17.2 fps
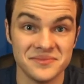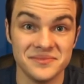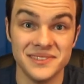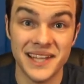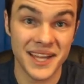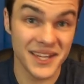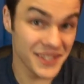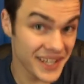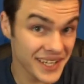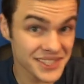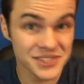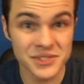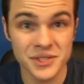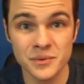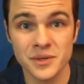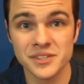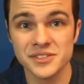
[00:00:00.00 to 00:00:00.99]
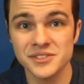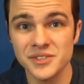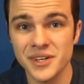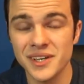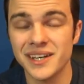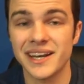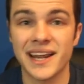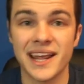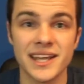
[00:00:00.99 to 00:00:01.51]
now it actually works
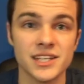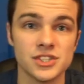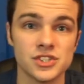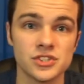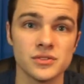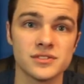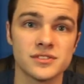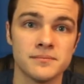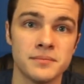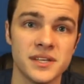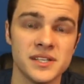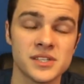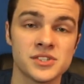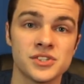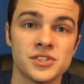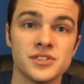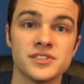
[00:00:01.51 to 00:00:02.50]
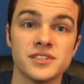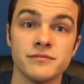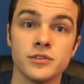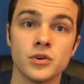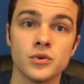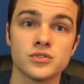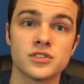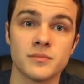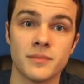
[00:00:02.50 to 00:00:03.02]
good, and I can show some pictures. If you
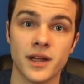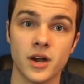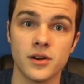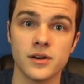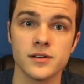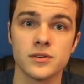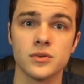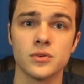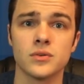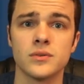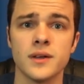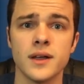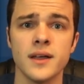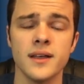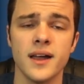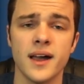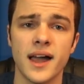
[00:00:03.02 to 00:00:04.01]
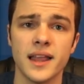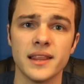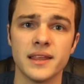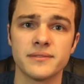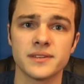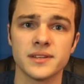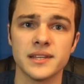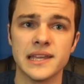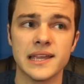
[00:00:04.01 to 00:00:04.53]
go to my article, I
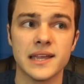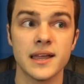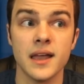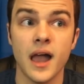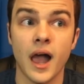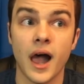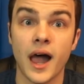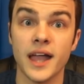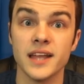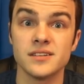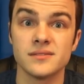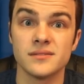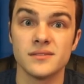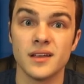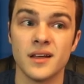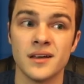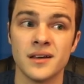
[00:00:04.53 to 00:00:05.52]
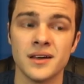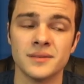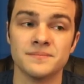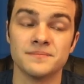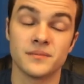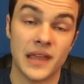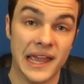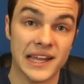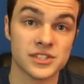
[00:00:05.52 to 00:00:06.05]
left a link. I um,
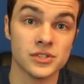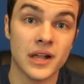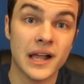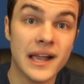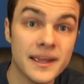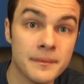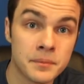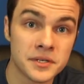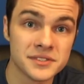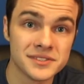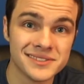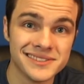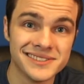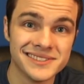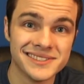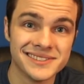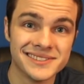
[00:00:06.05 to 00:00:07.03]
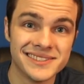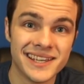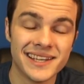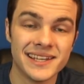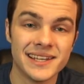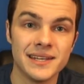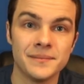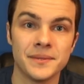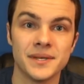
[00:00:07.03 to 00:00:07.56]
actually, I personally didn't take
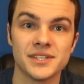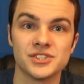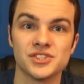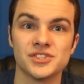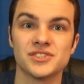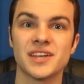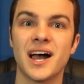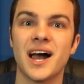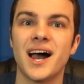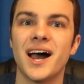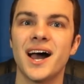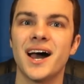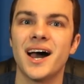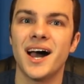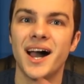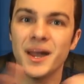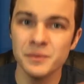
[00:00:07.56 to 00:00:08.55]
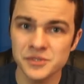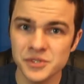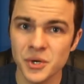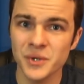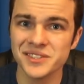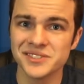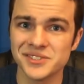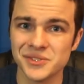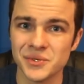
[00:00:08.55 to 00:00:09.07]
any pictures. I was
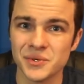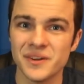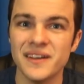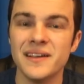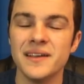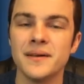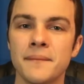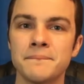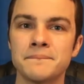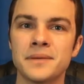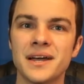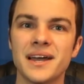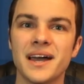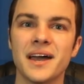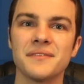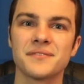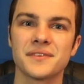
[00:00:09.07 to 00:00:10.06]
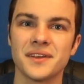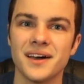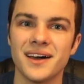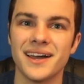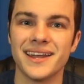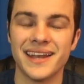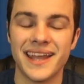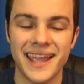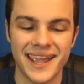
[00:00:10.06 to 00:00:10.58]
going to, but I
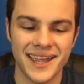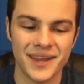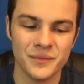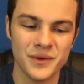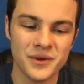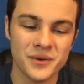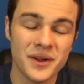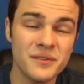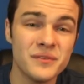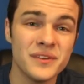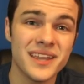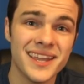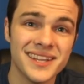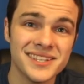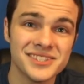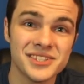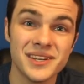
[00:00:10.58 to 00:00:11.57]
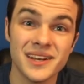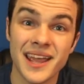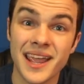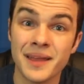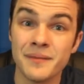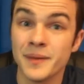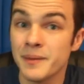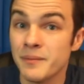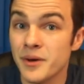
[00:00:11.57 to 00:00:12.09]
forgot, and we were on vacation,
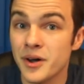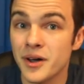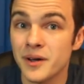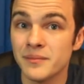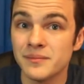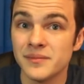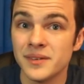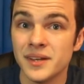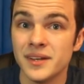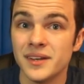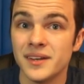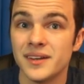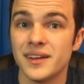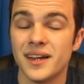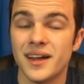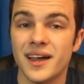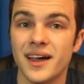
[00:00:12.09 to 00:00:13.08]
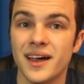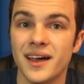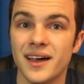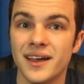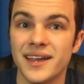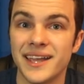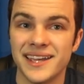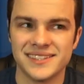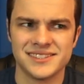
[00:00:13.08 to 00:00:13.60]
and my mom
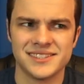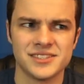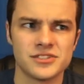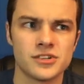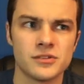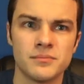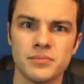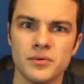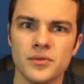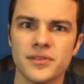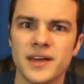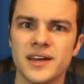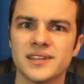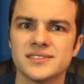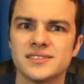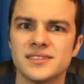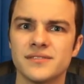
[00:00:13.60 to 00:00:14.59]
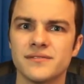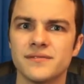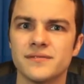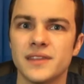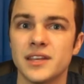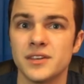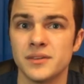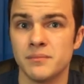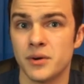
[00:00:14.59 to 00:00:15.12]
uh, and sister both asked if
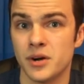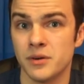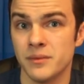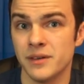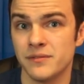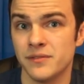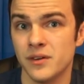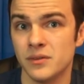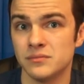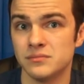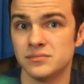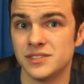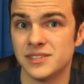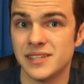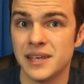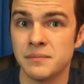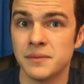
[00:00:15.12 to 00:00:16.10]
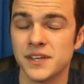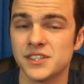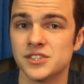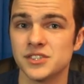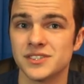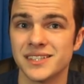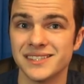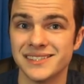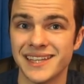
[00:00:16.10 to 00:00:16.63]
they could borrow my phone to take
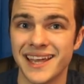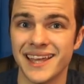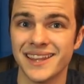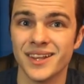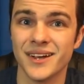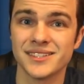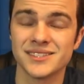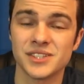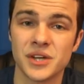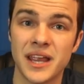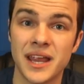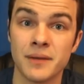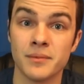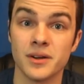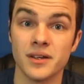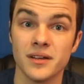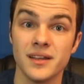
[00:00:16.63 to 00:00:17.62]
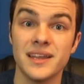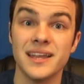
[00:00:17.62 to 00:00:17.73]
pictures because they had lost their camera.